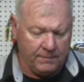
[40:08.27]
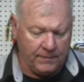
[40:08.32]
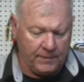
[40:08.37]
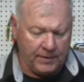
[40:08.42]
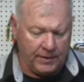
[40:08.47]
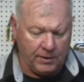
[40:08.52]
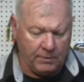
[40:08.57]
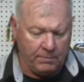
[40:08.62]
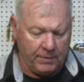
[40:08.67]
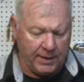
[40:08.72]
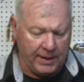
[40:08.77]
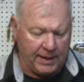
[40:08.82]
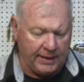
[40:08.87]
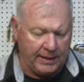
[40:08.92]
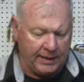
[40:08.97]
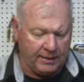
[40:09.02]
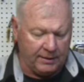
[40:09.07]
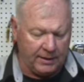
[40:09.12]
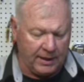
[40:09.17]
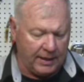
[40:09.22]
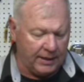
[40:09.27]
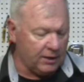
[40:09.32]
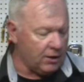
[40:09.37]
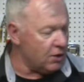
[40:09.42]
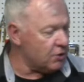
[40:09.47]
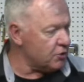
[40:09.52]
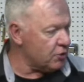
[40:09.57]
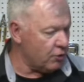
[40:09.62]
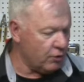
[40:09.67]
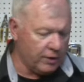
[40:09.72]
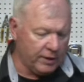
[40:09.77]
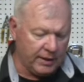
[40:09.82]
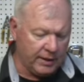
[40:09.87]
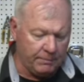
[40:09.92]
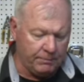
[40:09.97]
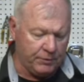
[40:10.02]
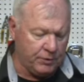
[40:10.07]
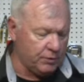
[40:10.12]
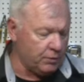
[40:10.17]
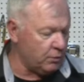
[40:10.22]
you know, but I can also hook it
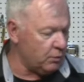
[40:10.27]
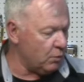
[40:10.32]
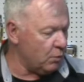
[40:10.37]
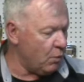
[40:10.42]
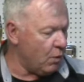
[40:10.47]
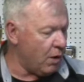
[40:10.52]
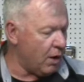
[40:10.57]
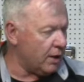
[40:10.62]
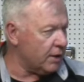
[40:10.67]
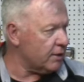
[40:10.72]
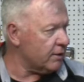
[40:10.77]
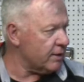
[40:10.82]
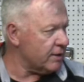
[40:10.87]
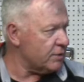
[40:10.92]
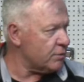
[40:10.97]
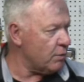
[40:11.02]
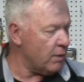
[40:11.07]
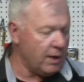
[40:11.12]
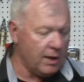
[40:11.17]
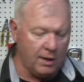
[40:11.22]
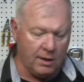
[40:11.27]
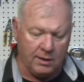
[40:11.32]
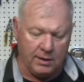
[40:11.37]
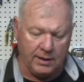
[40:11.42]
up to water as well.